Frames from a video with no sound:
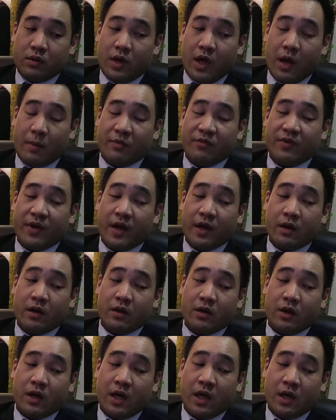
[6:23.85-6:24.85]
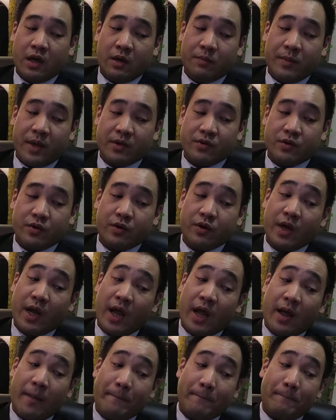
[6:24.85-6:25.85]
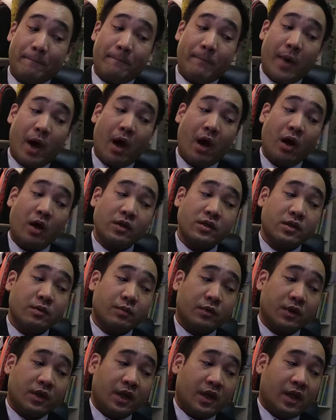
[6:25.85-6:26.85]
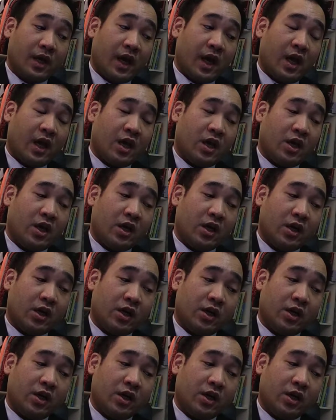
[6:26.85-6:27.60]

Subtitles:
amplifier, mixer, and possibly a